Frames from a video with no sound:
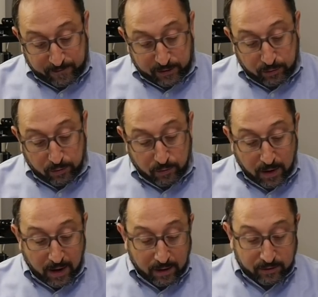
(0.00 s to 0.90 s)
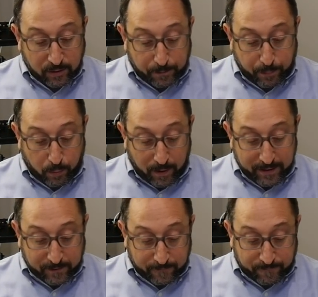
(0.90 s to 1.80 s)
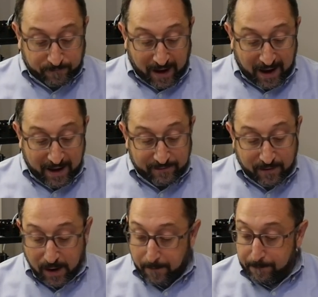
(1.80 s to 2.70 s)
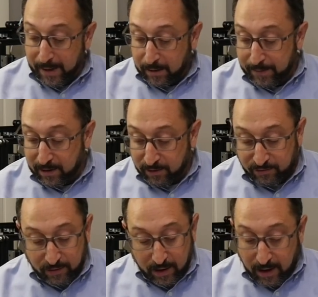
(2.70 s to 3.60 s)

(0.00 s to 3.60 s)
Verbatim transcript: to 0.5 millimeters.